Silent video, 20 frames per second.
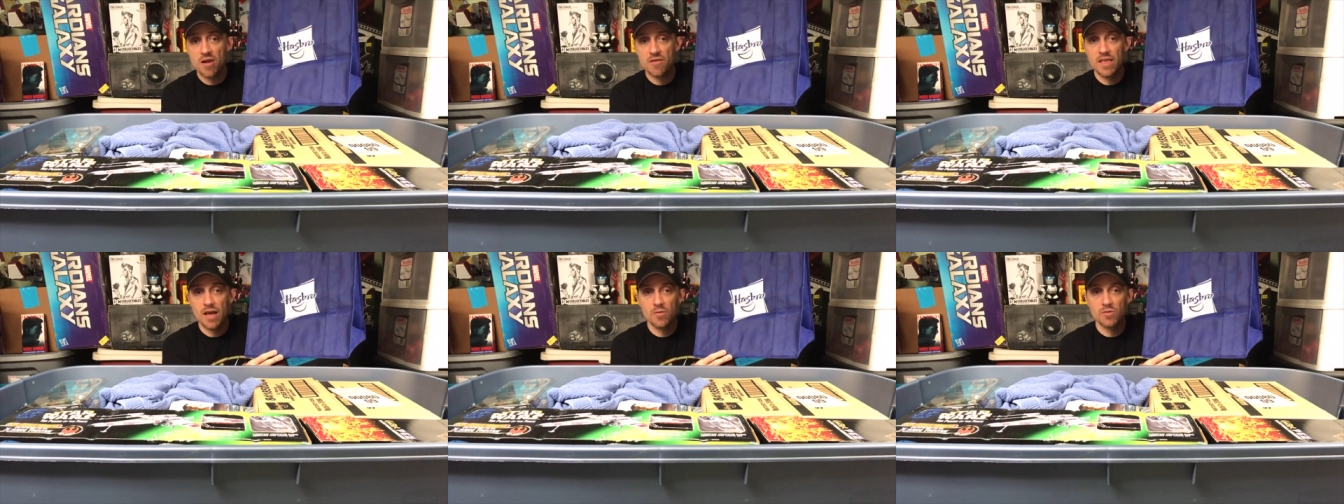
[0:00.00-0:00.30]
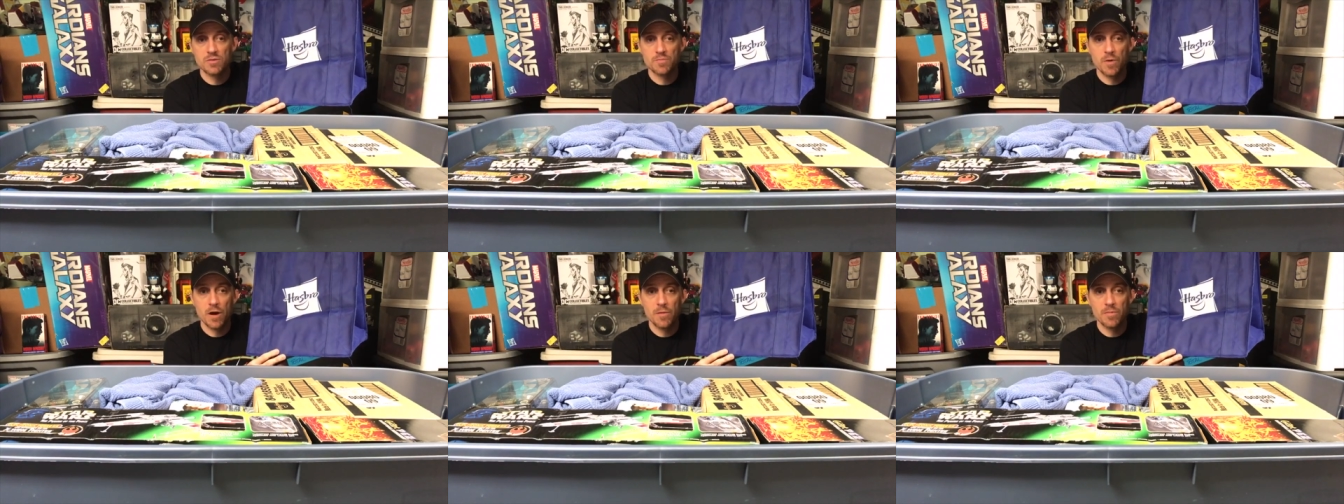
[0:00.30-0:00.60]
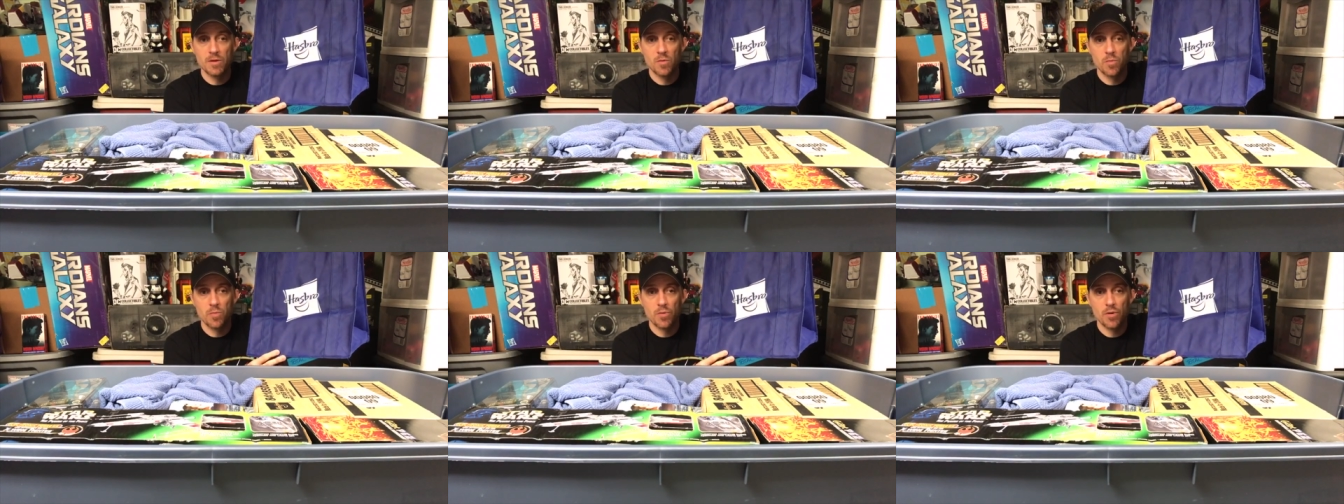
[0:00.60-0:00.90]
That was probably
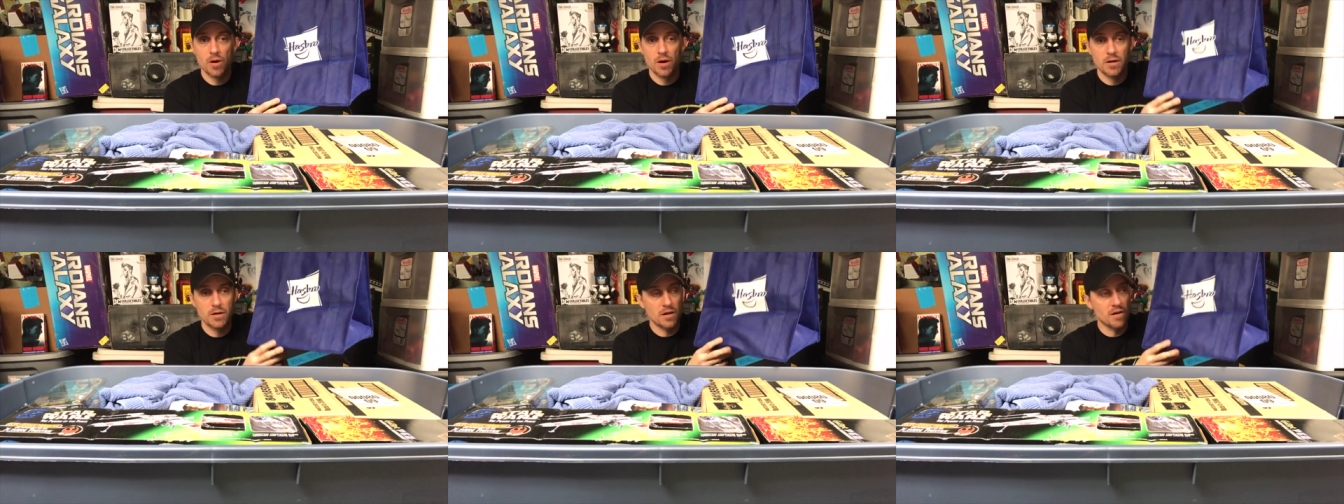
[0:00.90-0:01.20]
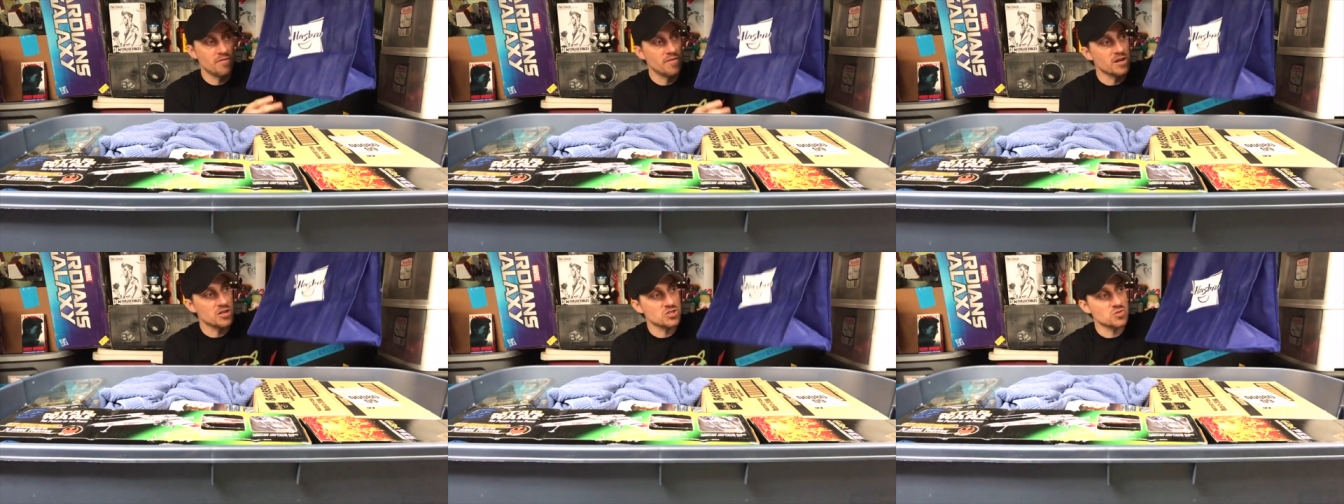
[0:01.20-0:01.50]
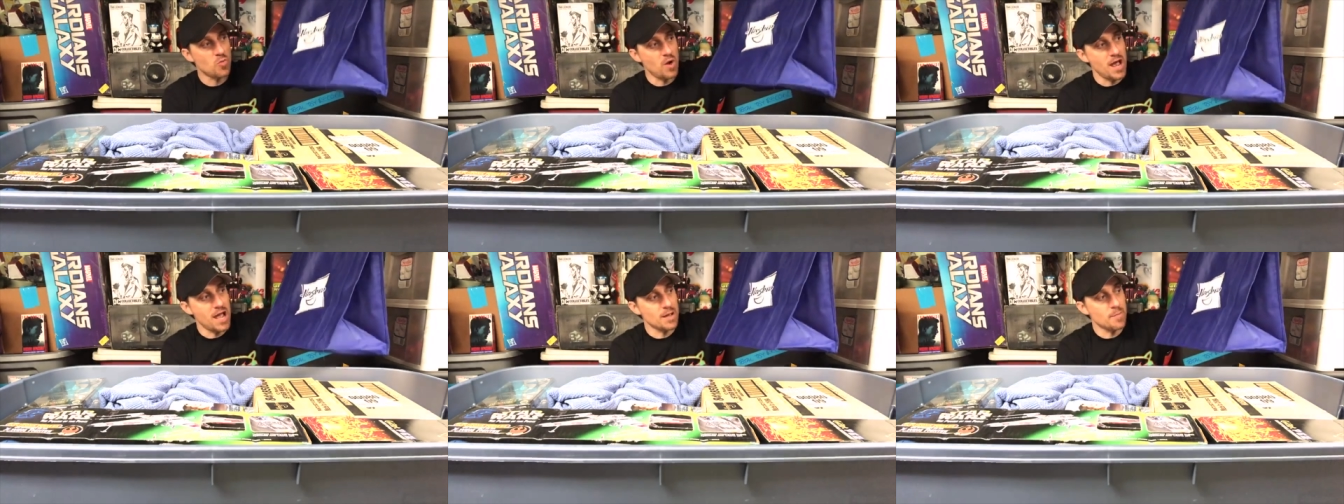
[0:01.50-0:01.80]
part of their
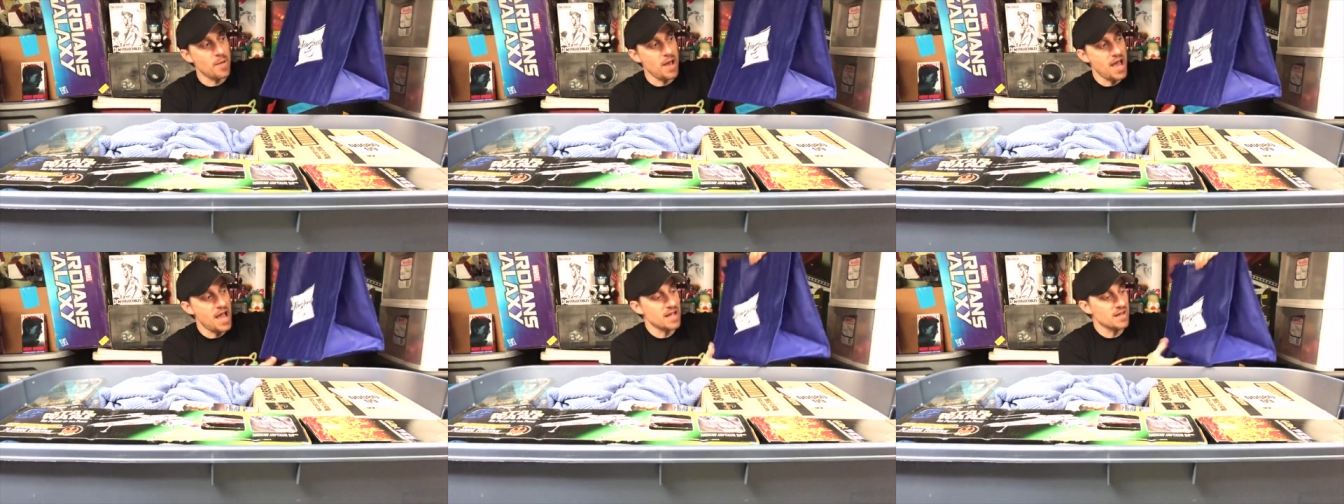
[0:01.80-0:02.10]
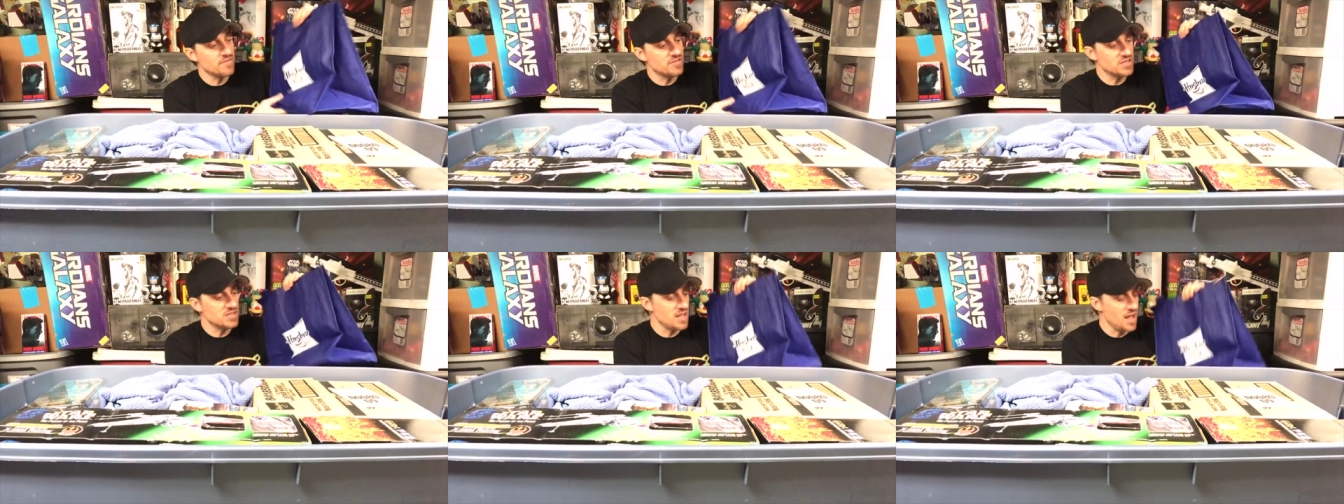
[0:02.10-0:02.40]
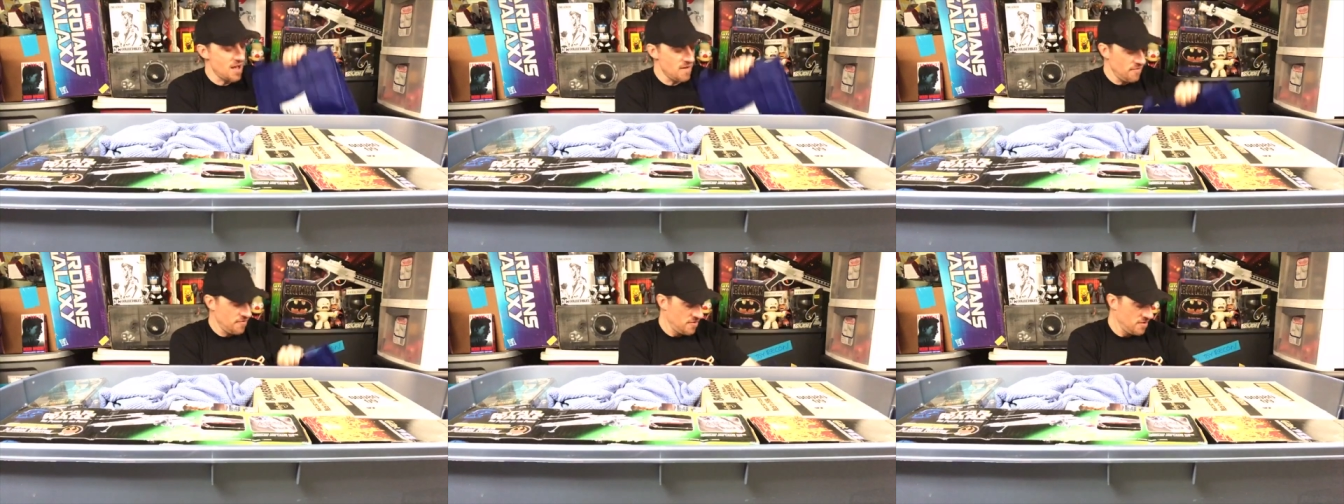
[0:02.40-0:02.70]
swag bag of
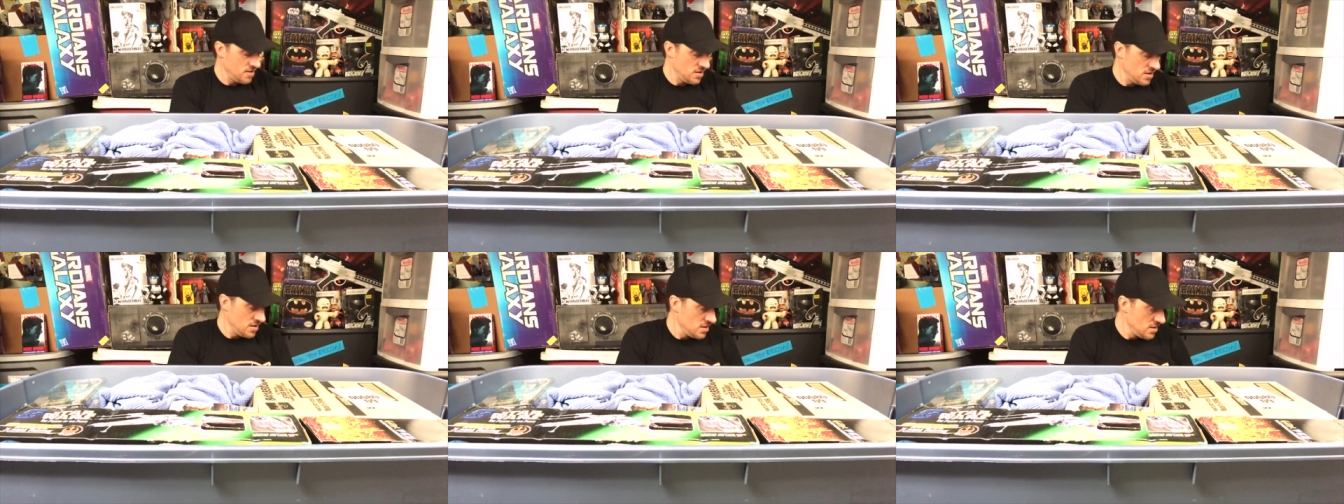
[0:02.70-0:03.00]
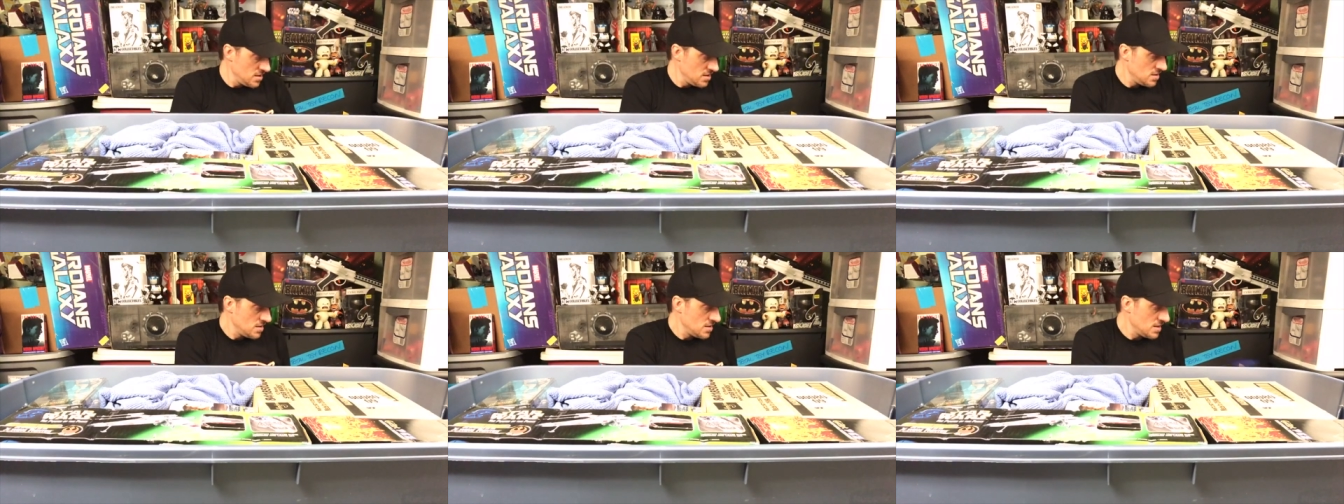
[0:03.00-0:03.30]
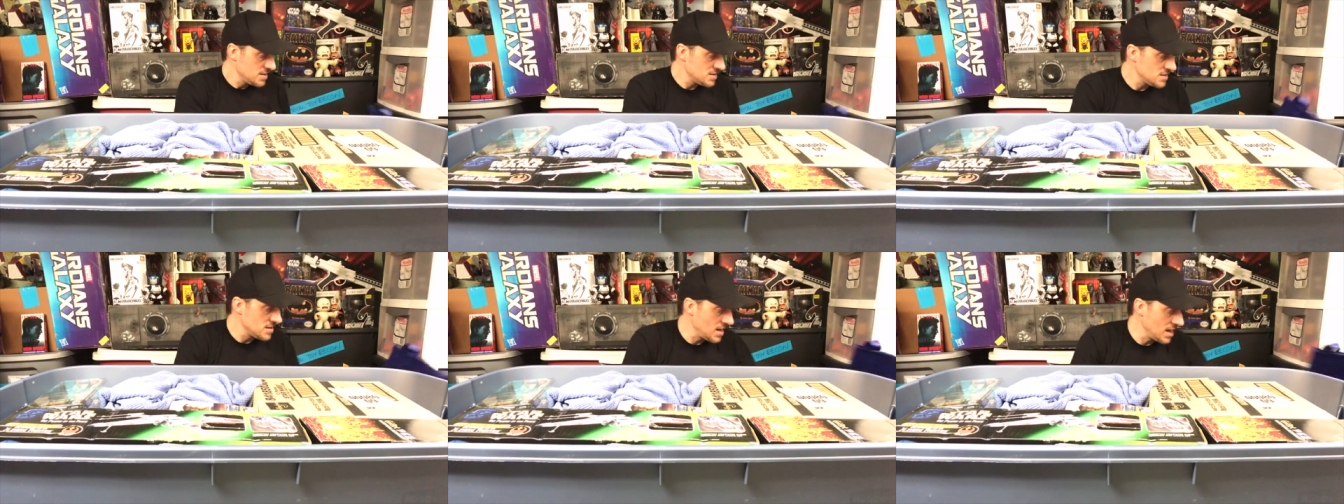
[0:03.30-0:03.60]
stuff.
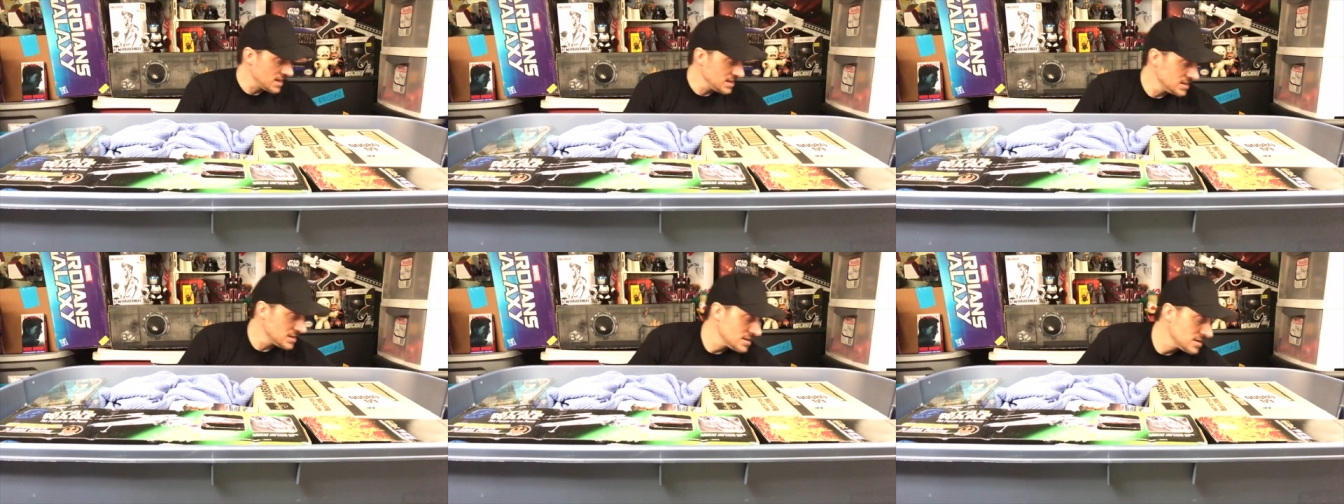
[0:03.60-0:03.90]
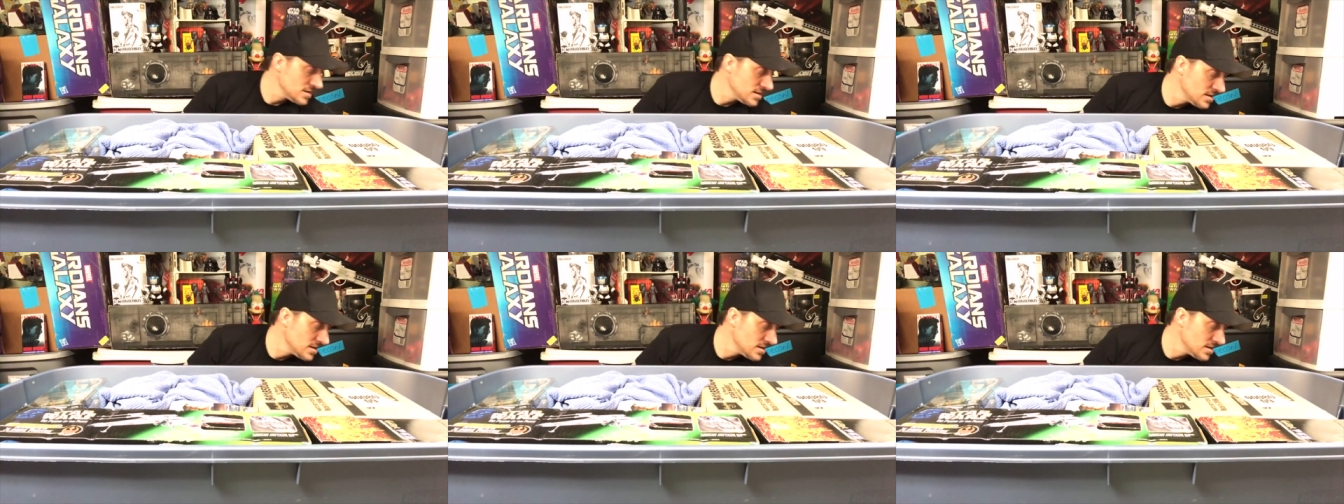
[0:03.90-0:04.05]
That's nice.